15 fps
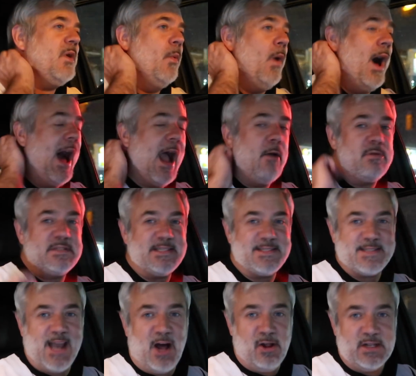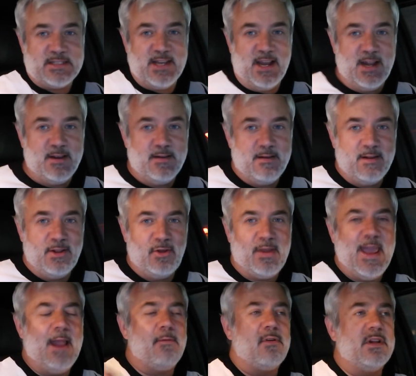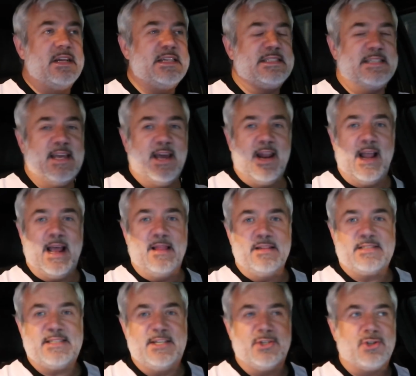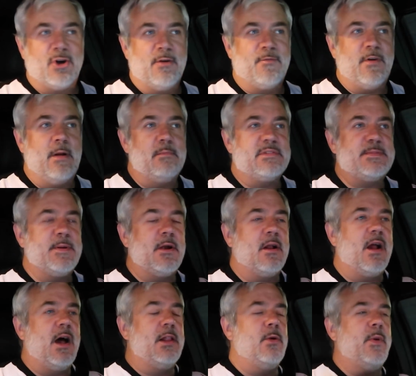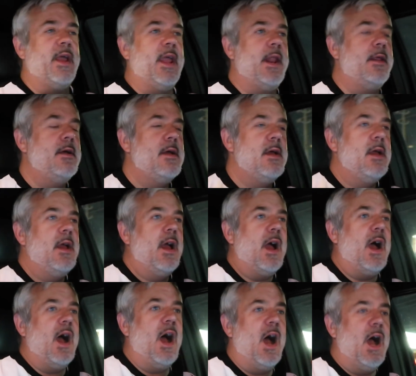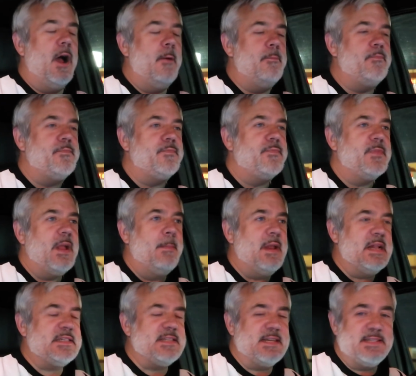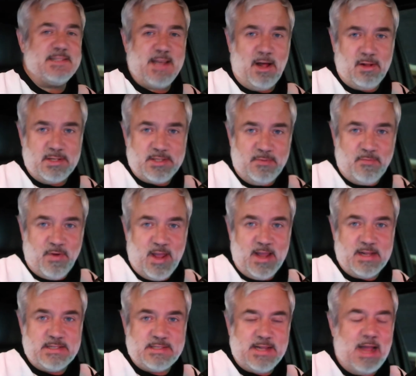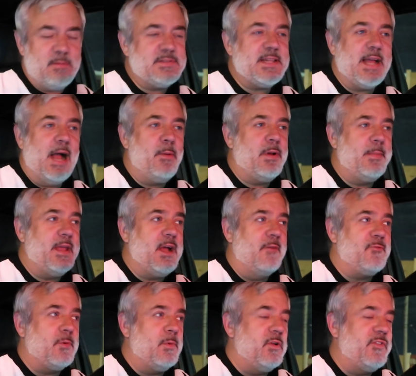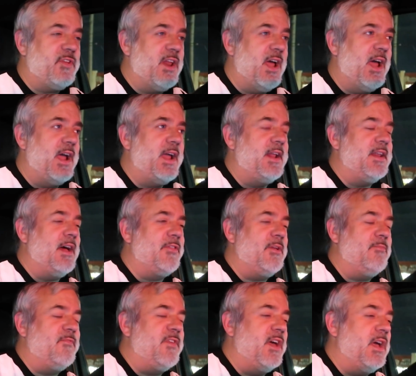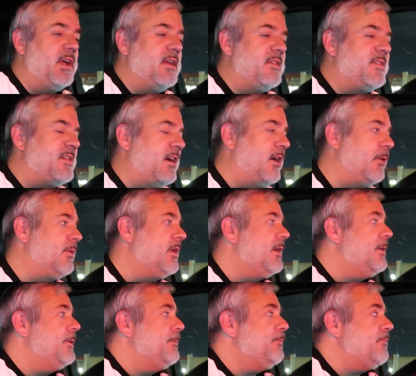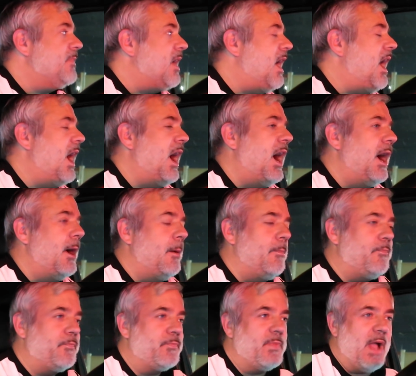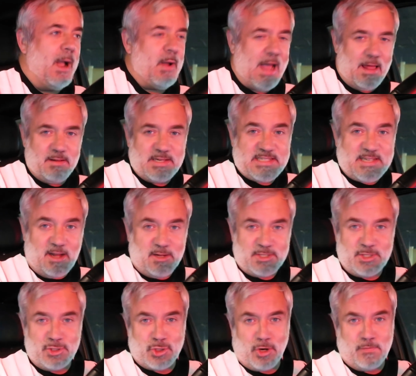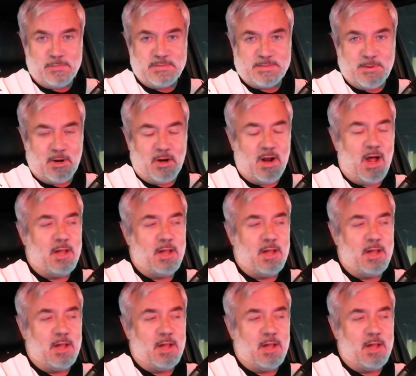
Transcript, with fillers: well, I was a skeleton. You can't really see it. I got this t-shirt from Spirit Halloween. Um, but it's like a skeleton face. I was like, I want to be comfortable today and nothing fit. So um, I've got a skeleton shirt from Spirit